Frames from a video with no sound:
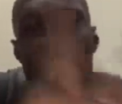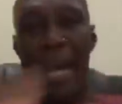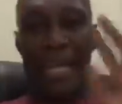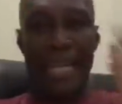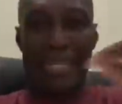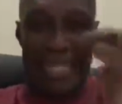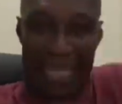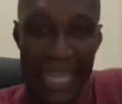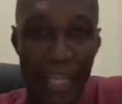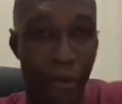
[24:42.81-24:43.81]
Now his
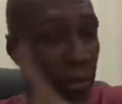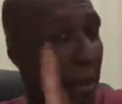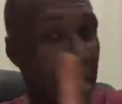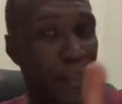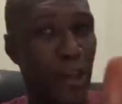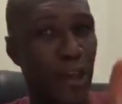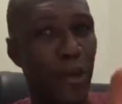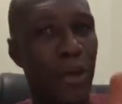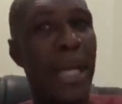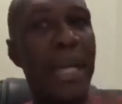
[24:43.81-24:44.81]
seed remains in
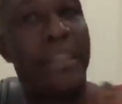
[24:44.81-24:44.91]
you.